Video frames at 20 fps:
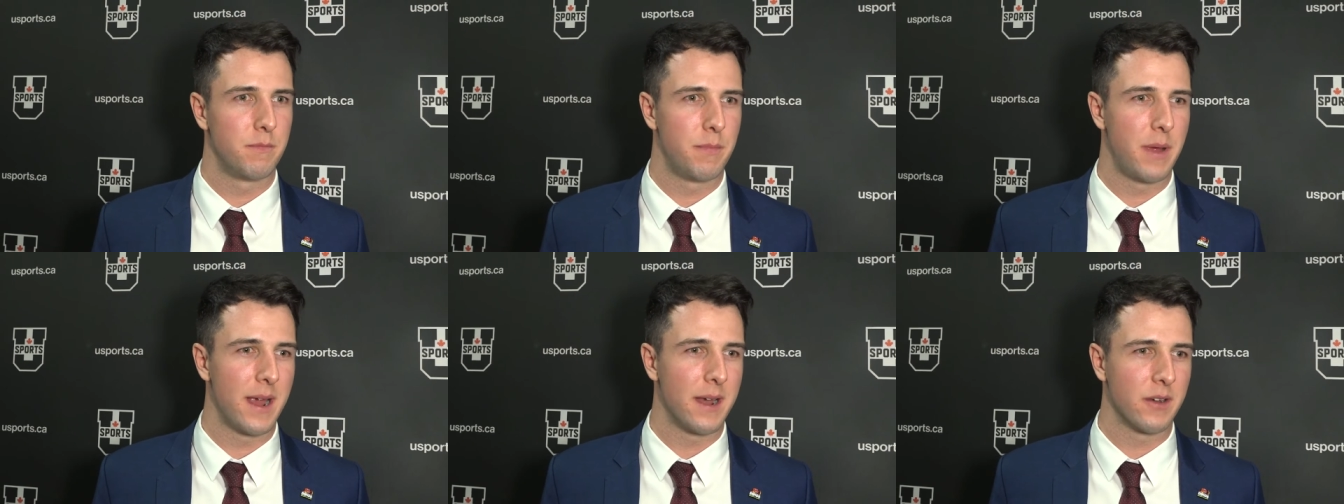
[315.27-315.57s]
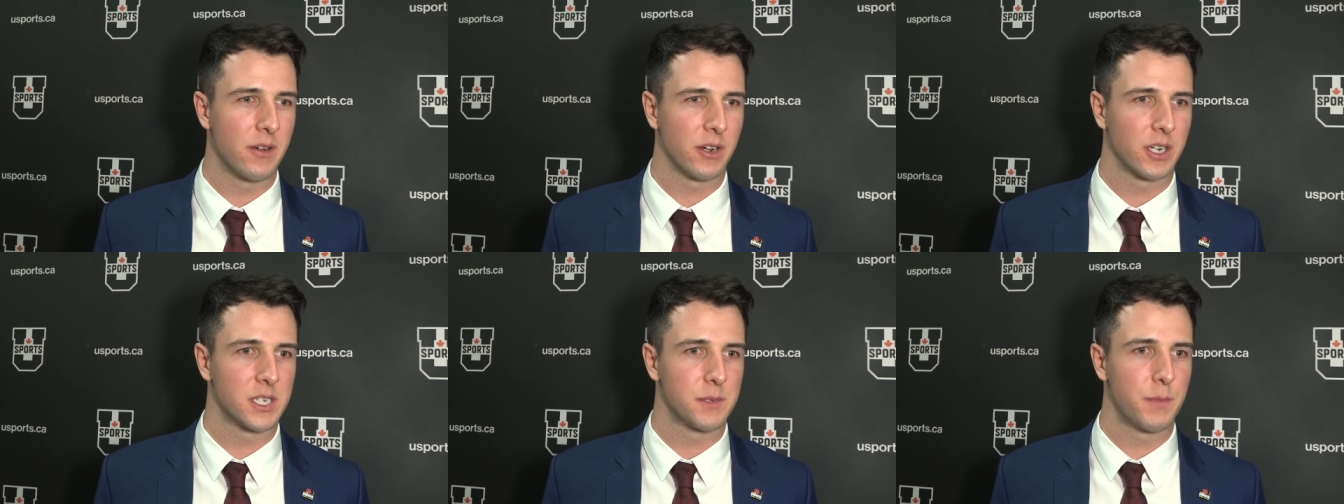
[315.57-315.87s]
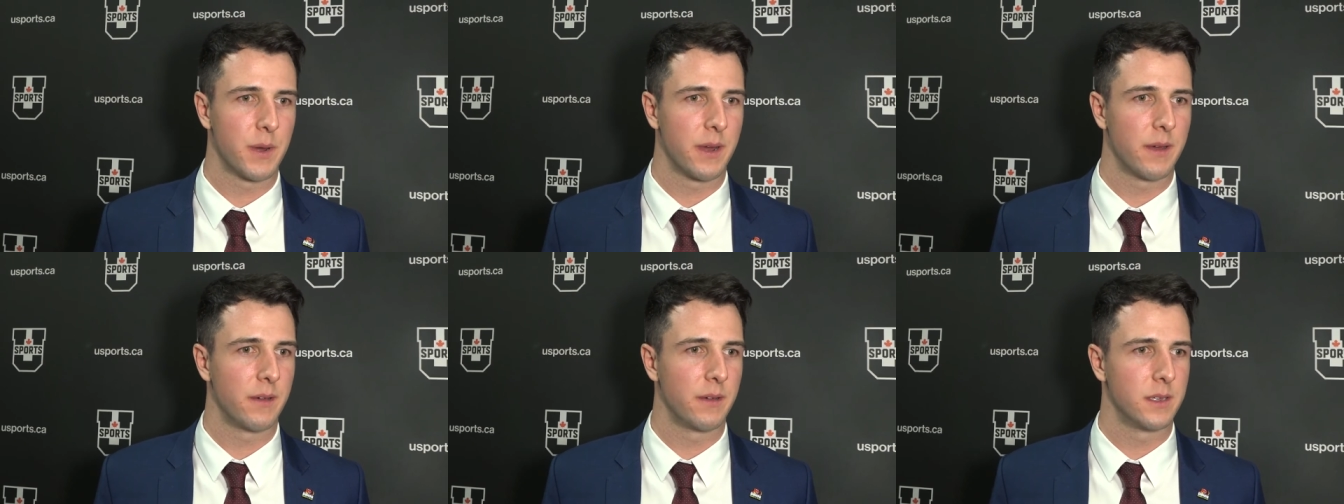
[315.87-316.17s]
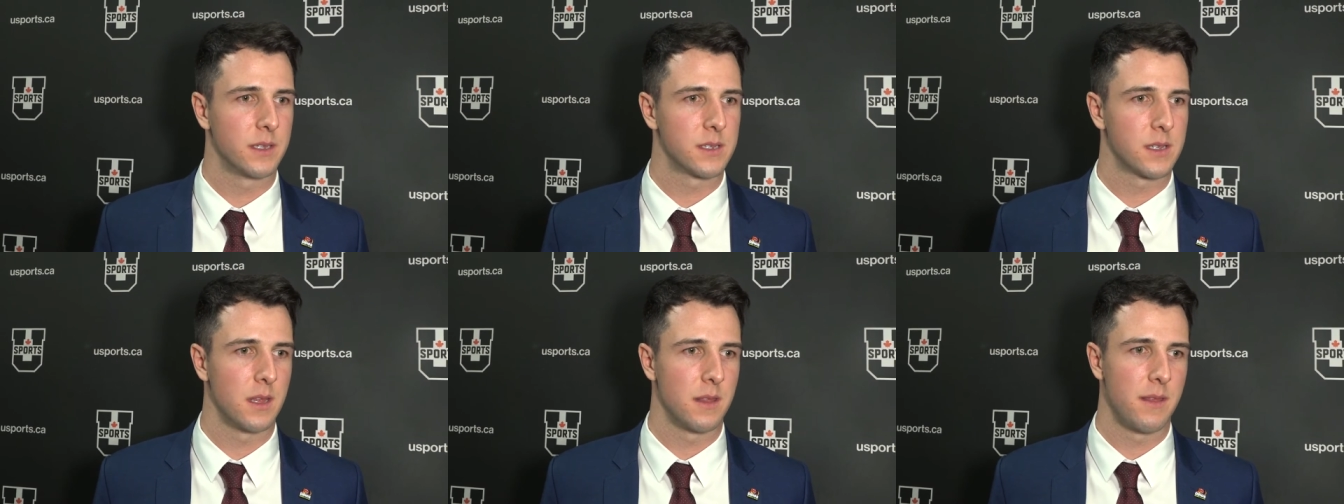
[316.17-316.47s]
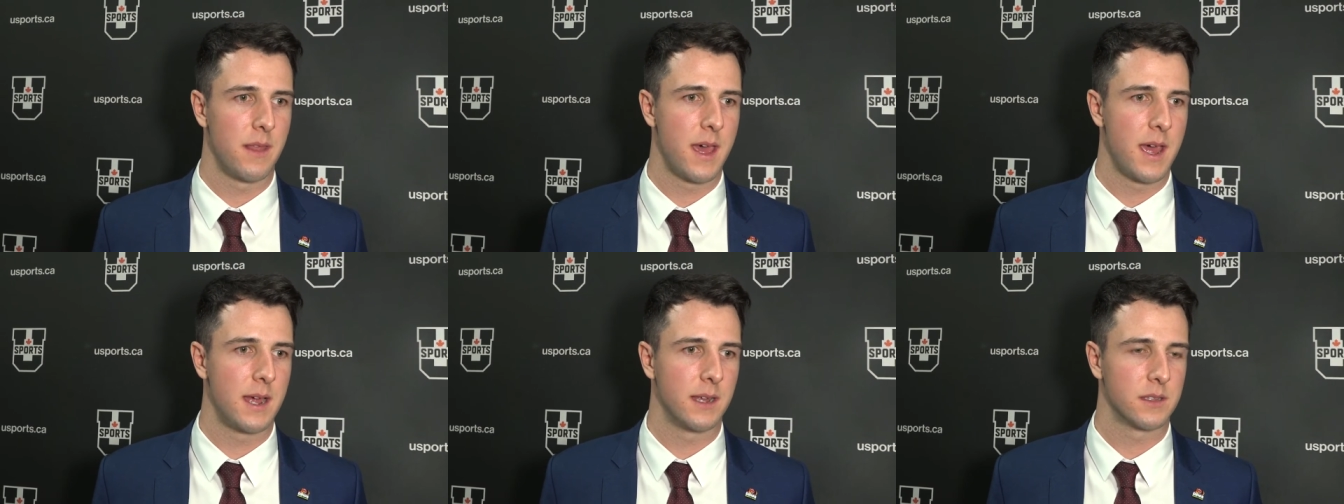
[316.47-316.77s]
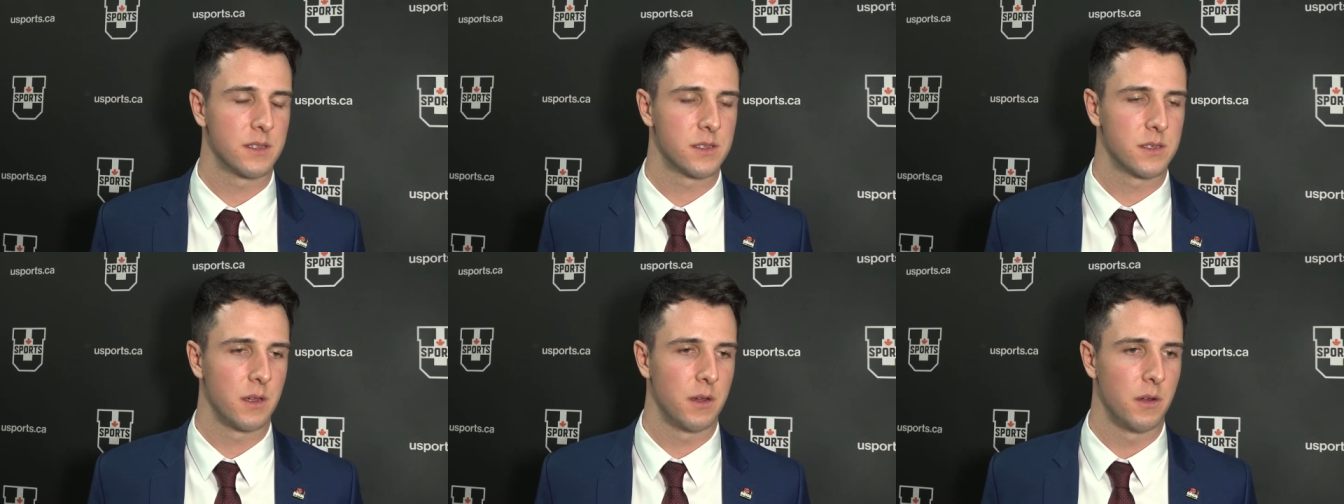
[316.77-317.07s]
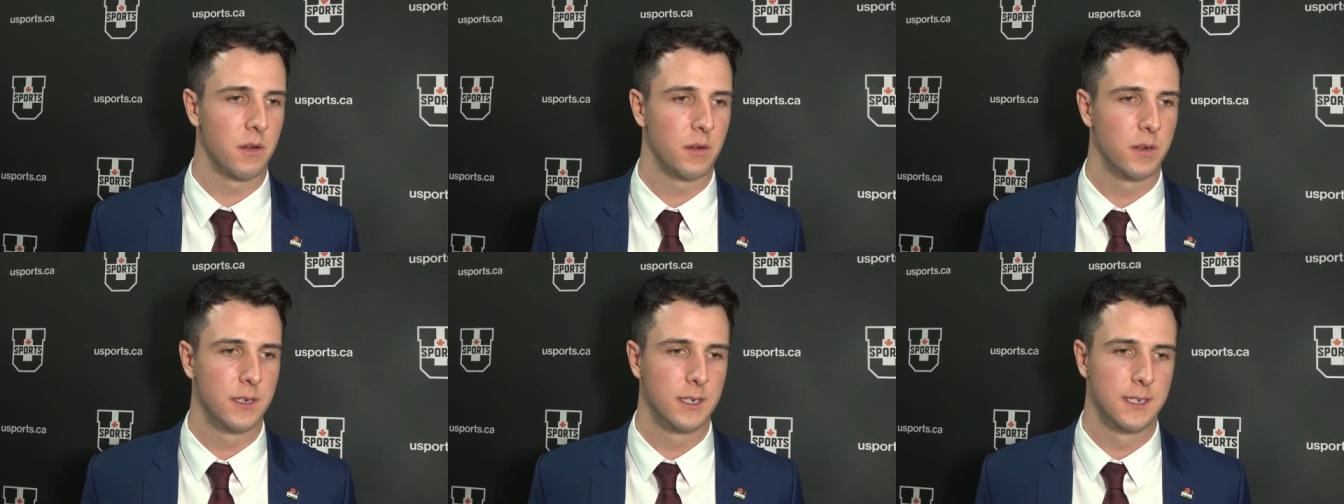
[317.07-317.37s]
better experience than that.
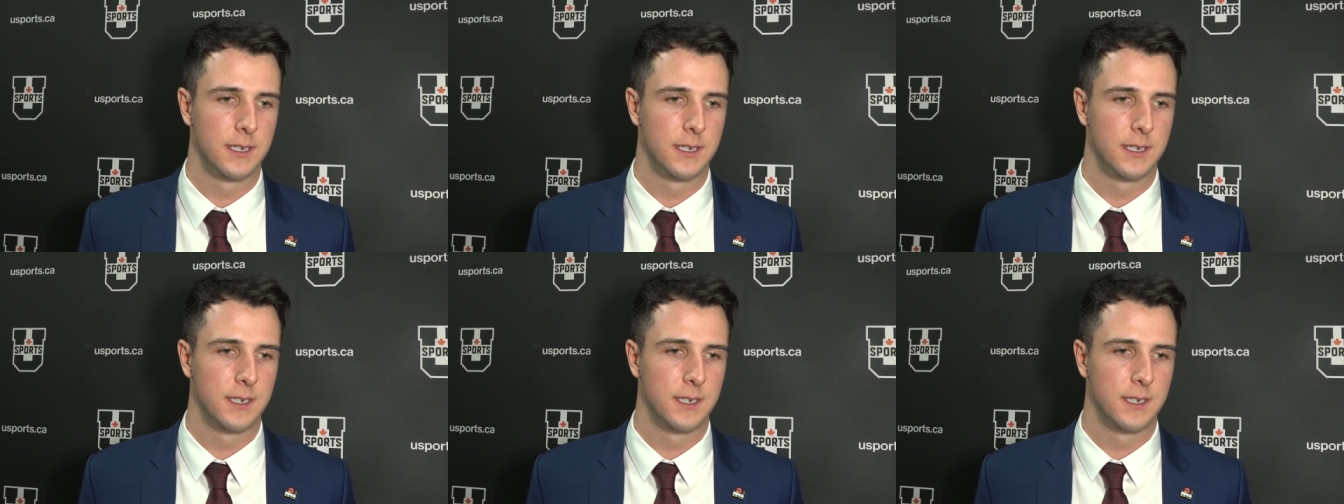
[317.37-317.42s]
So,